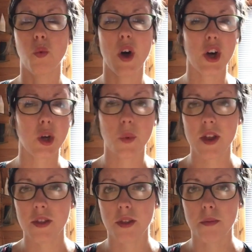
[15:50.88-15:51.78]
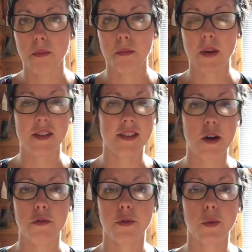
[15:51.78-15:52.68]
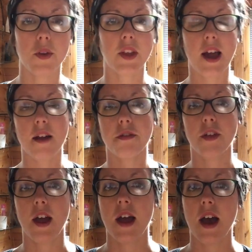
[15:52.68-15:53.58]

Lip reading: work with myself or with Kath